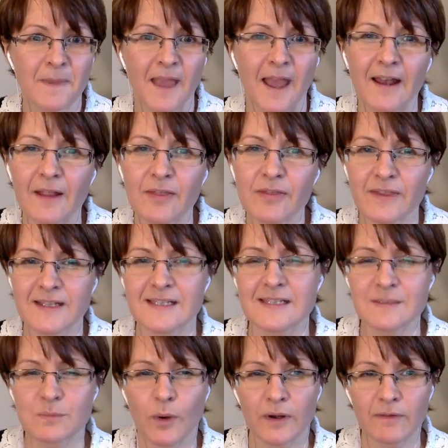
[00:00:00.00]
And this
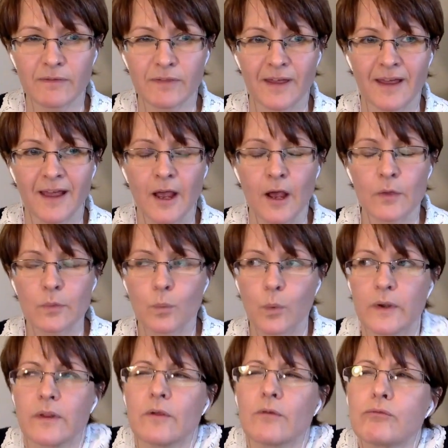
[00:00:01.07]
is one of
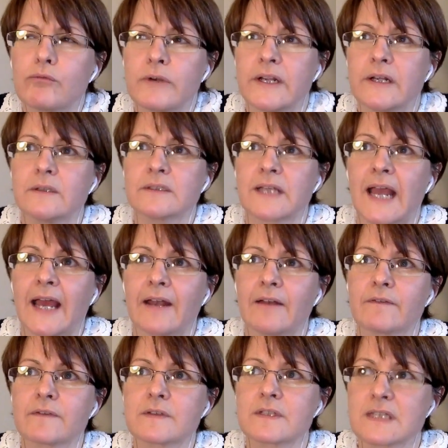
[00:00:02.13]
the real kind
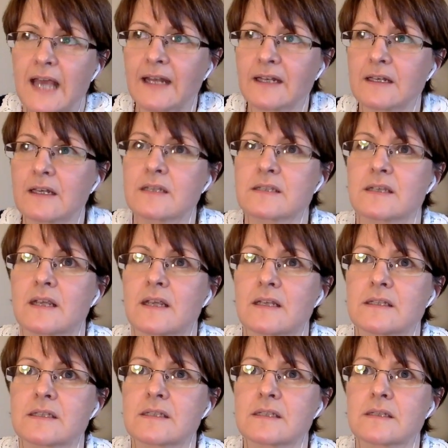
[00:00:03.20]
of
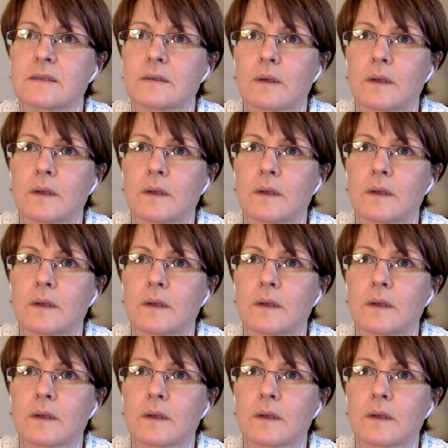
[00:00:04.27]
sadnesses